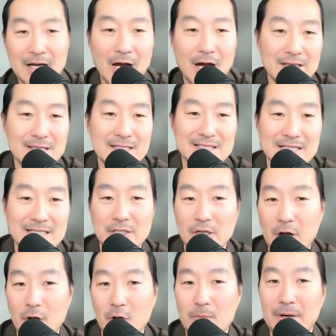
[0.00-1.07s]
Honestly,
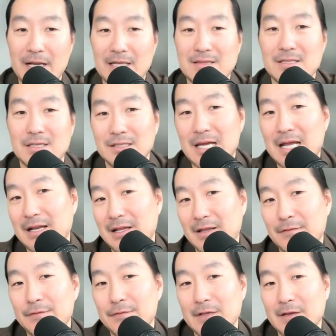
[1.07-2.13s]
no, but I think that
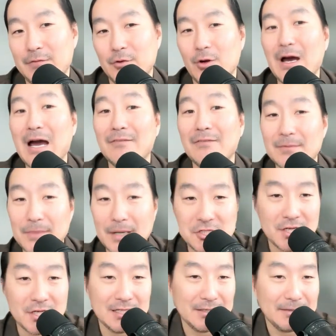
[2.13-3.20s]
if you don't have the
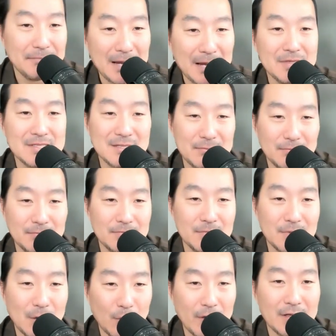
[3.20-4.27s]
budget, it might be
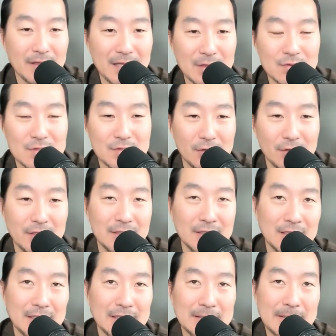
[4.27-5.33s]
a way to get you started.
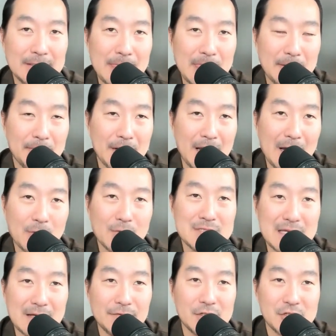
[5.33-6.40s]
But I would
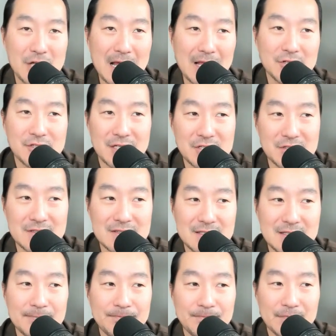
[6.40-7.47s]
definitely challenge the
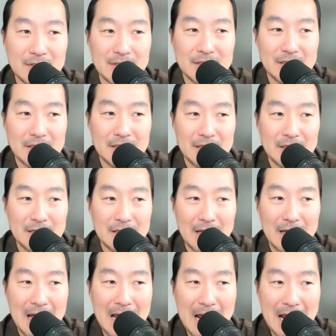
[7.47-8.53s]
agency,
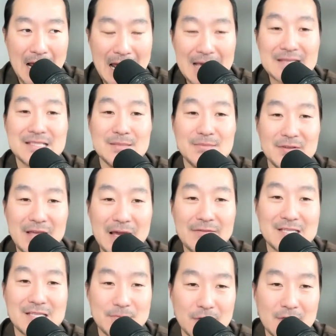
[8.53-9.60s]
ask them if they have
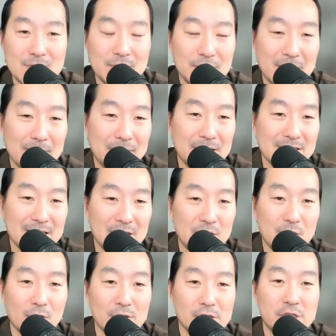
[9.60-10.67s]
experience with companies like
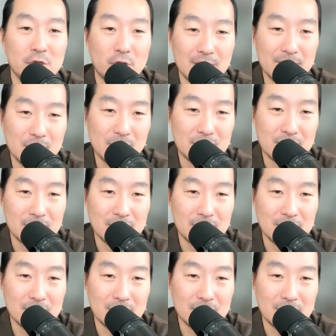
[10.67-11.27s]
yours, show them